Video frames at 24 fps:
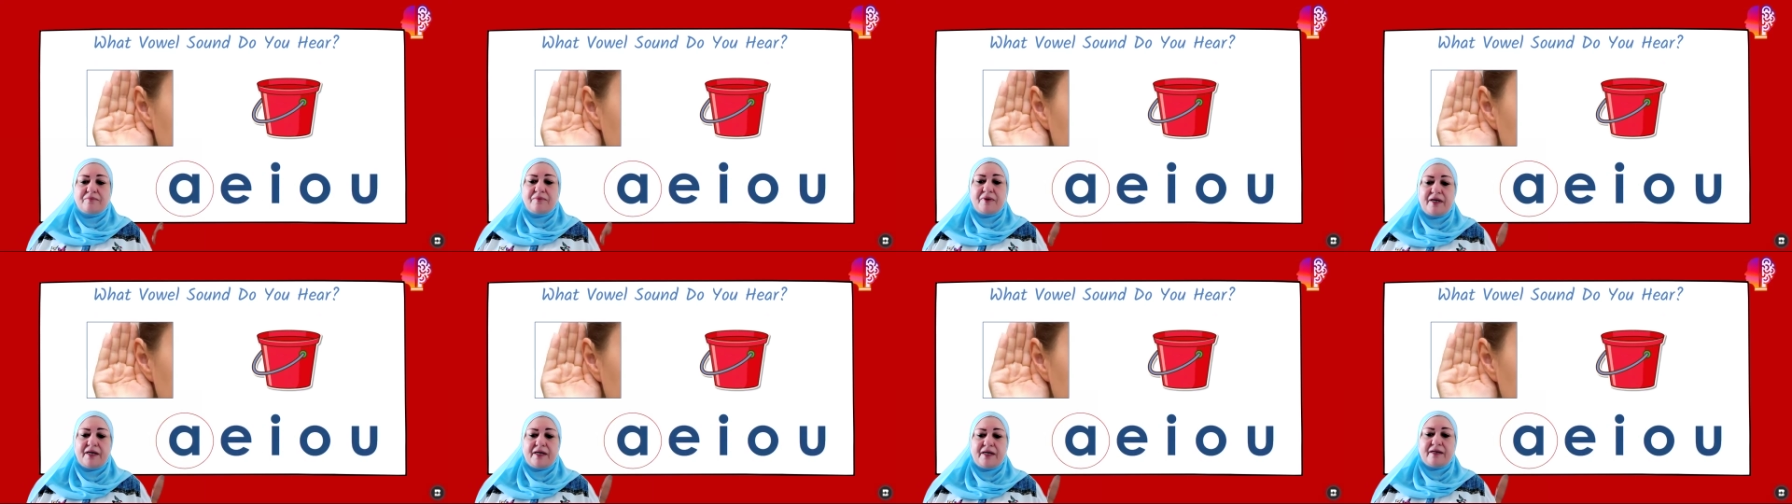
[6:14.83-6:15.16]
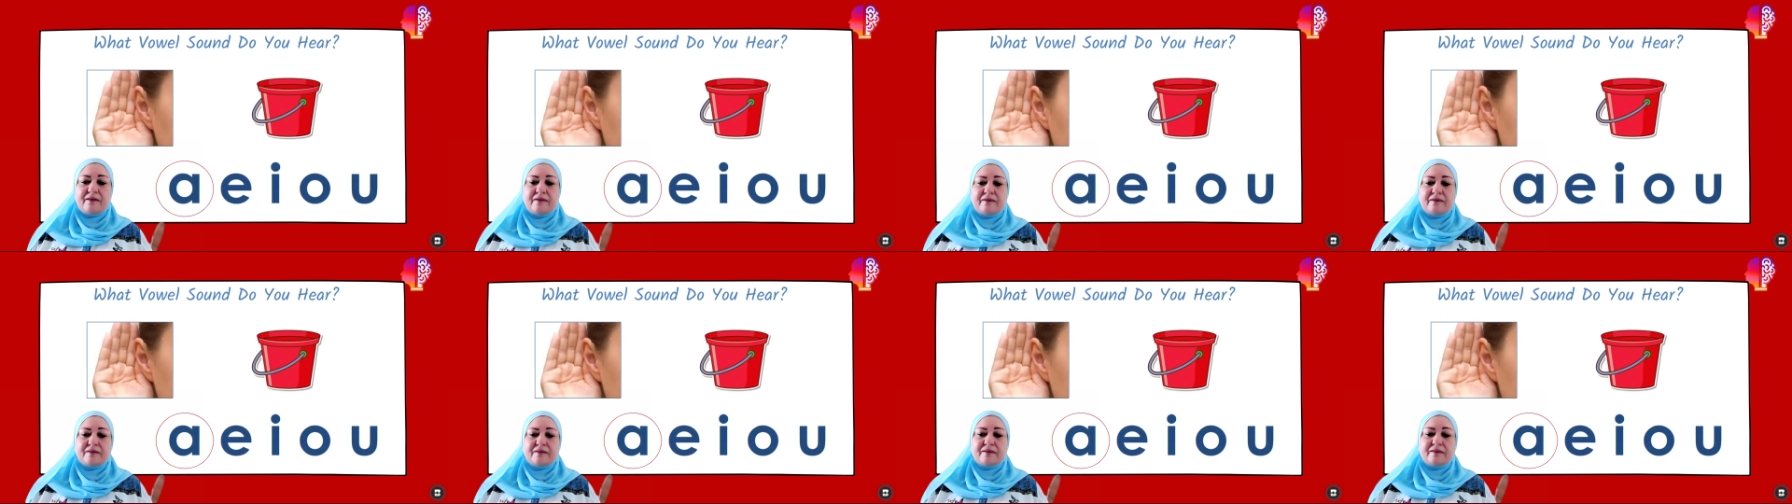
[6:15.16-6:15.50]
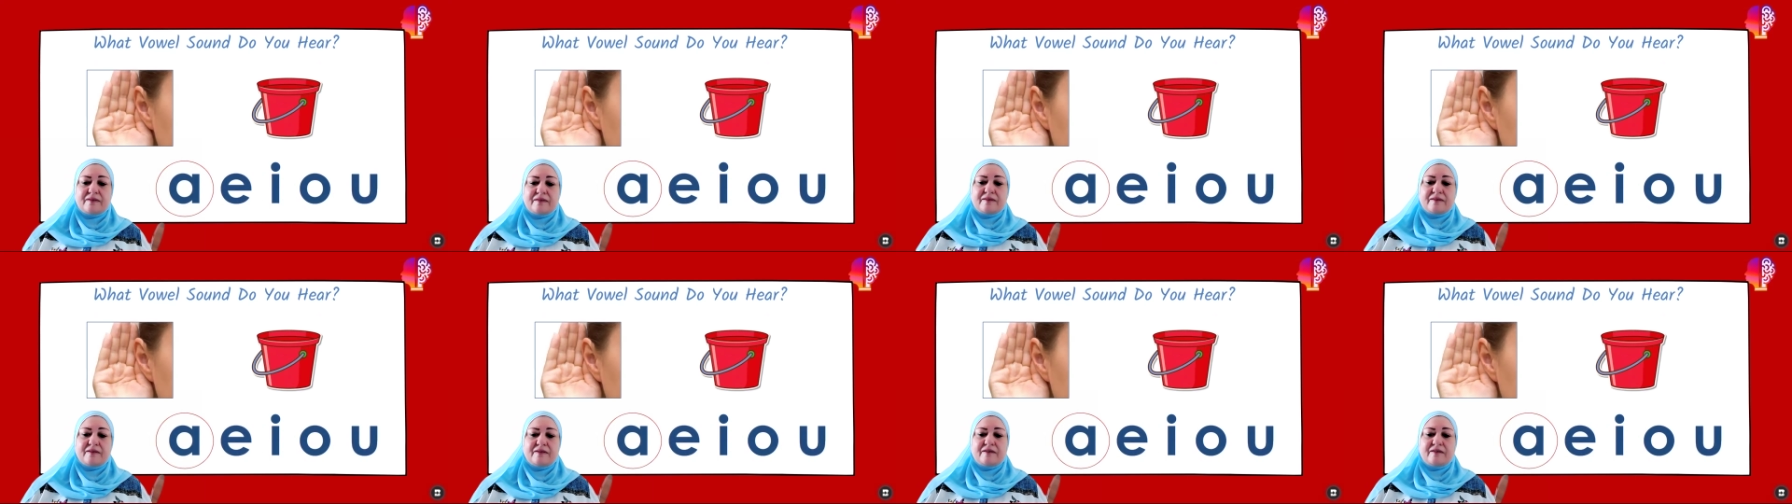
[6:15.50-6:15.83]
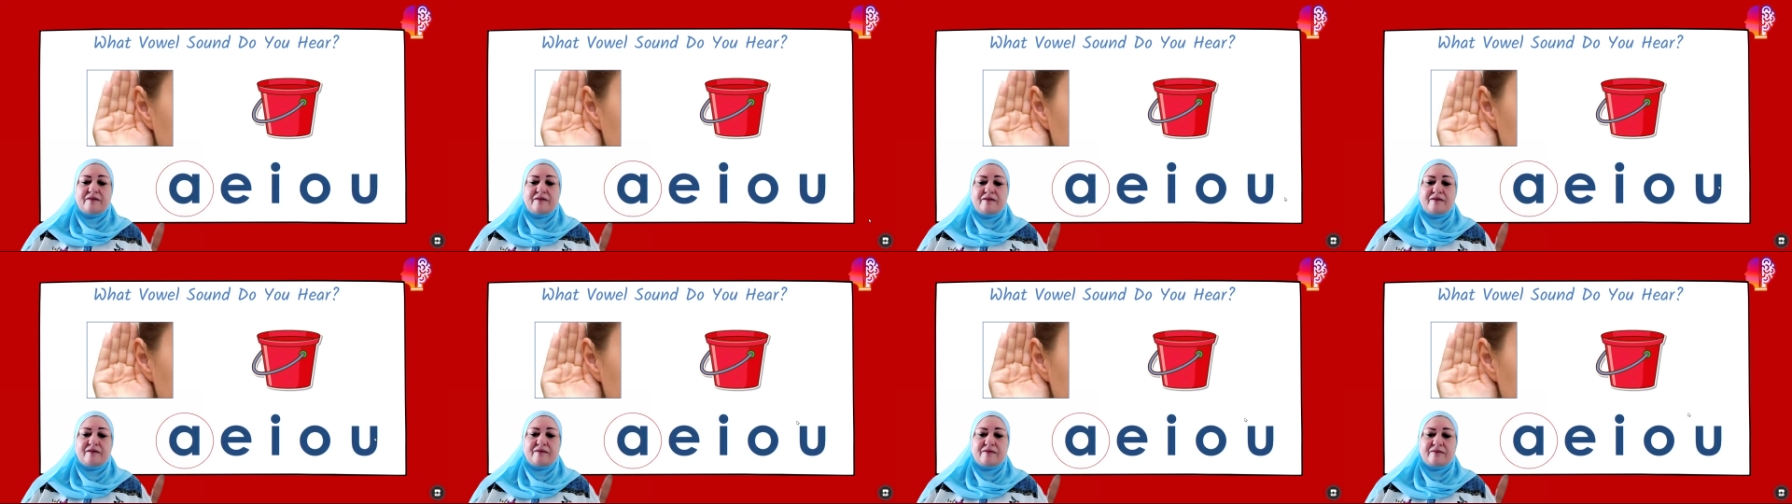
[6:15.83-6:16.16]
pale.
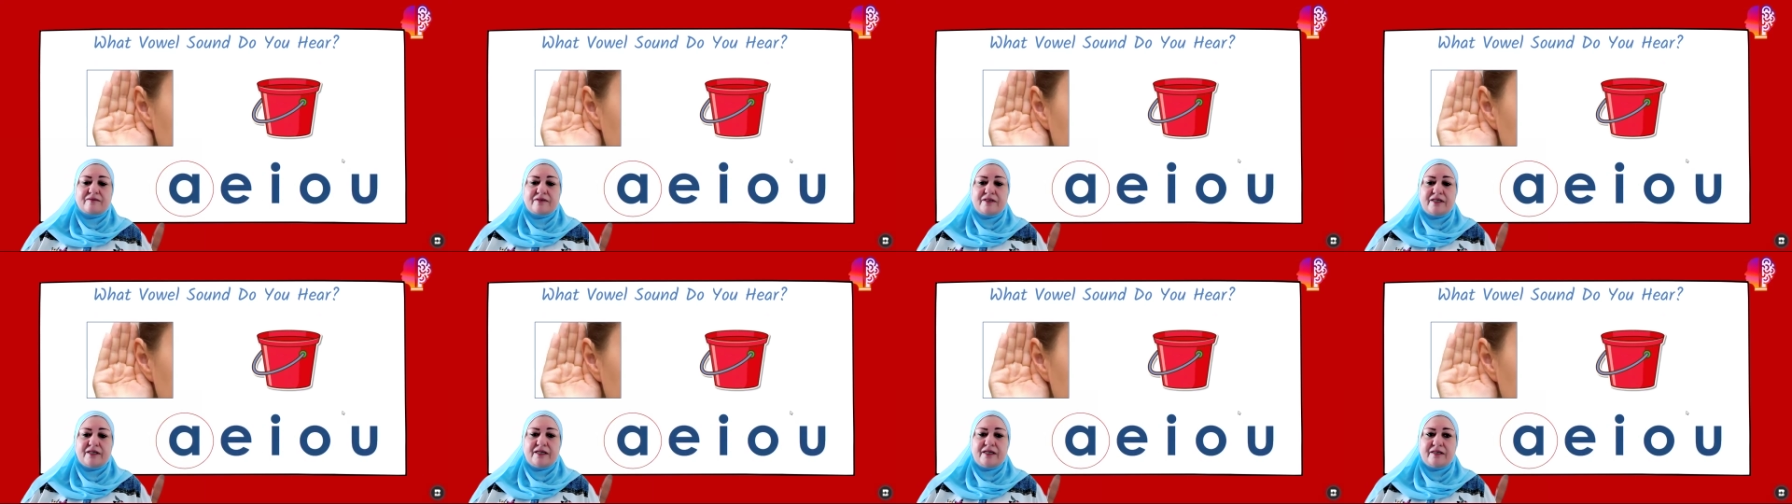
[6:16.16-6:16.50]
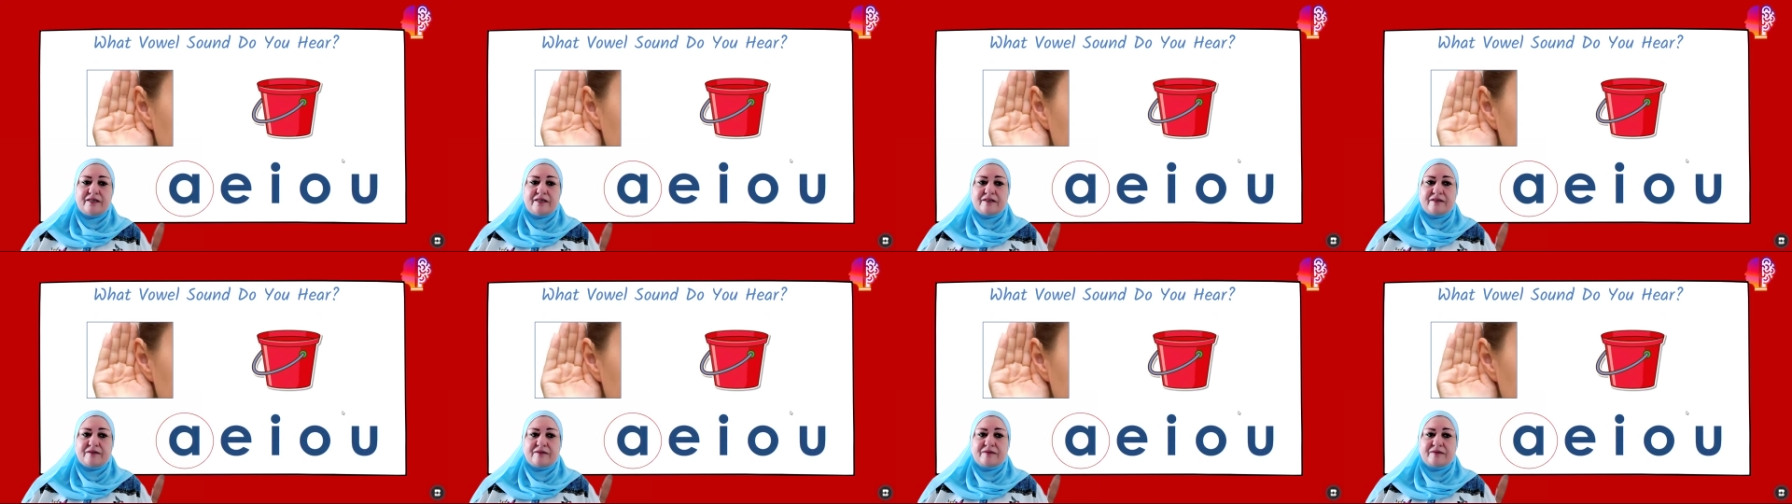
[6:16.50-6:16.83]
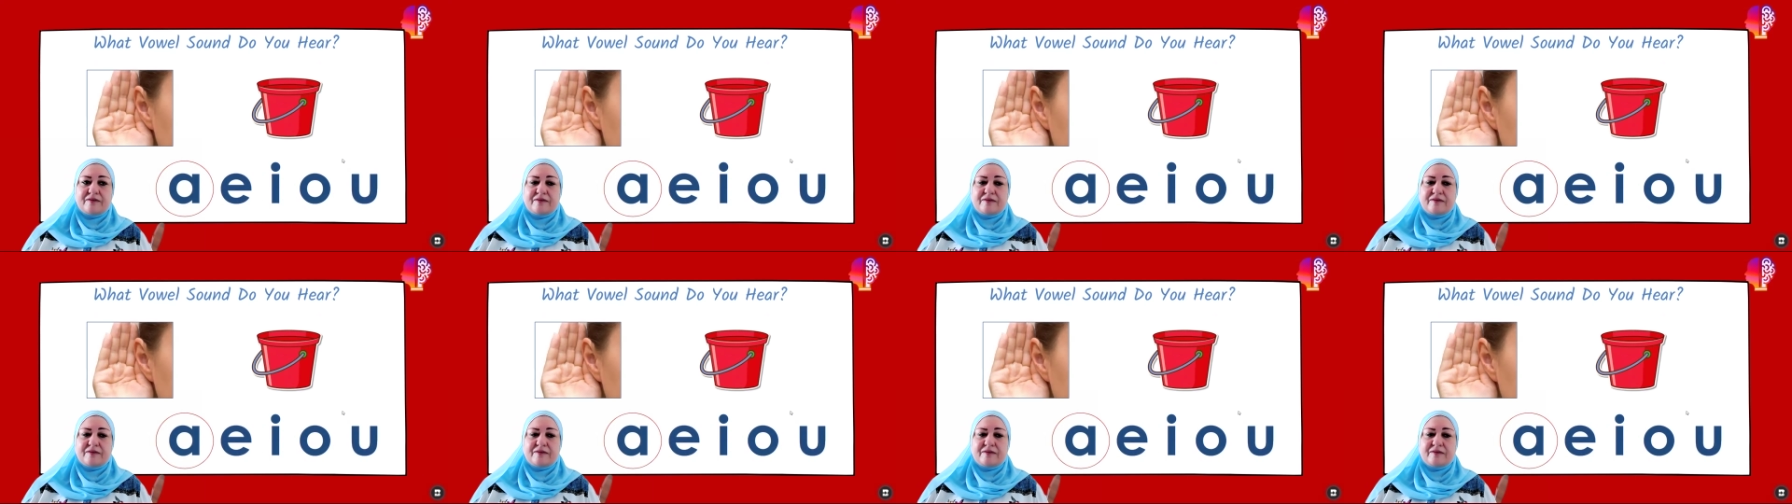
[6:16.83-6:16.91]
Okay.